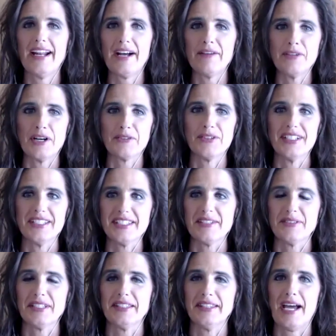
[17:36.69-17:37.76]
I've not written
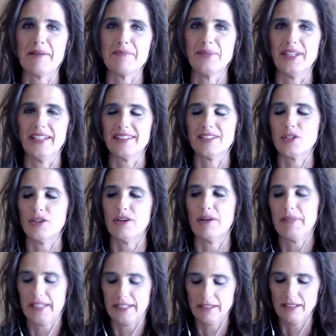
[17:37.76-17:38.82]
something that big. So I'm
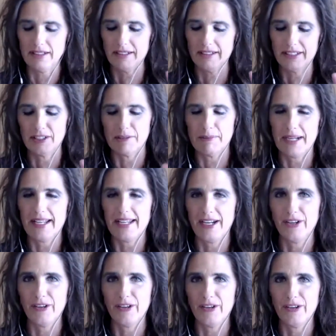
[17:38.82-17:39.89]
like, oh, you're my
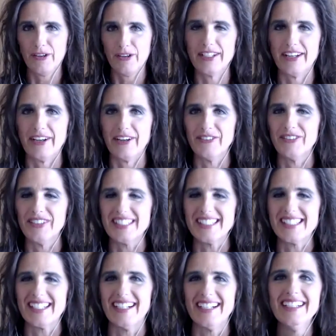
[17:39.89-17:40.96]
hero,
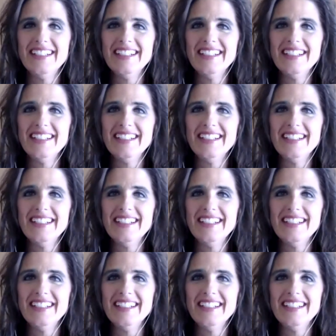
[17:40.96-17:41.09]
but